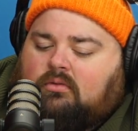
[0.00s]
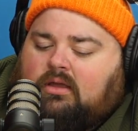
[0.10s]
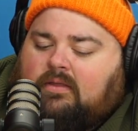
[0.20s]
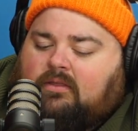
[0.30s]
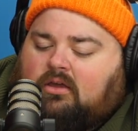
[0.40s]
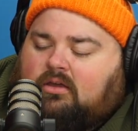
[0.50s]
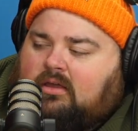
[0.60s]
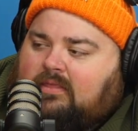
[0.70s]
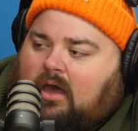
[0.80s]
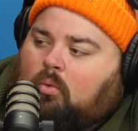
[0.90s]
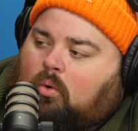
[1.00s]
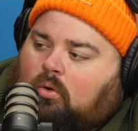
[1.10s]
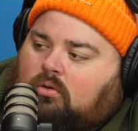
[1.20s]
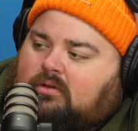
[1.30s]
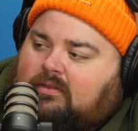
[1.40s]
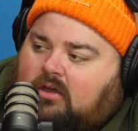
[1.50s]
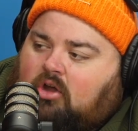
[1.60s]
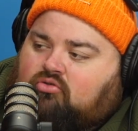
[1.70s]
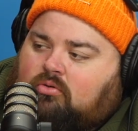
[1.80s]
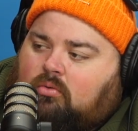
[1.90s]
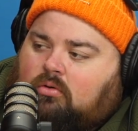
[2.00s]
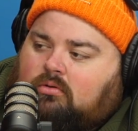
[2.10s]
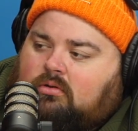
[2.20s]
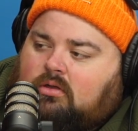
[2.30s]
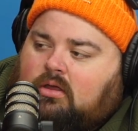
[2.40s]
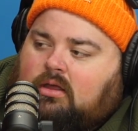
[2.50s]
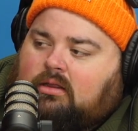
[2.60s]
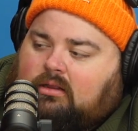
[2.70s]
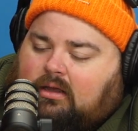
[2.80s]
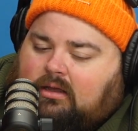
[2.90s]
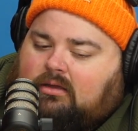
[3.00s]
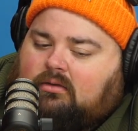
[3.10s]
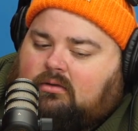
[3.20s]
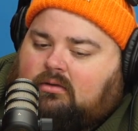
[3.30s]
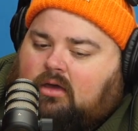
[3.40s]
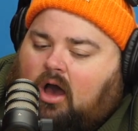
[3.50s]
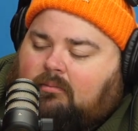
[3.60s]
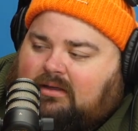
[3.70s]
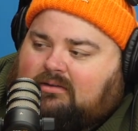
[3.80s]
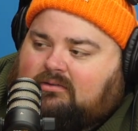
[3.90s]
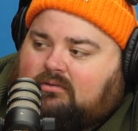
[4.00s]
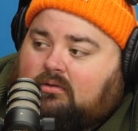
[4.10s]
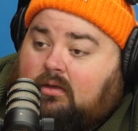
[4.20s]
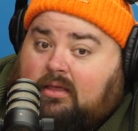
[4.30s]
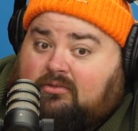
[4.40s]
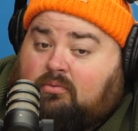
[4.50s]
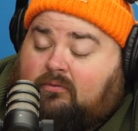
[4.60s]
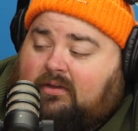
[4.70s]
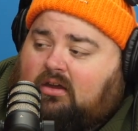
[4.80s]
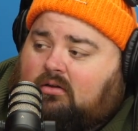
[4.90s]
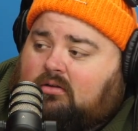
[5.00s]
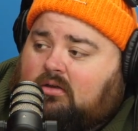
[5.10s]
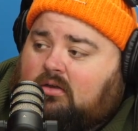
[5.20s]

in that world, in the country world, like comedy it's revered.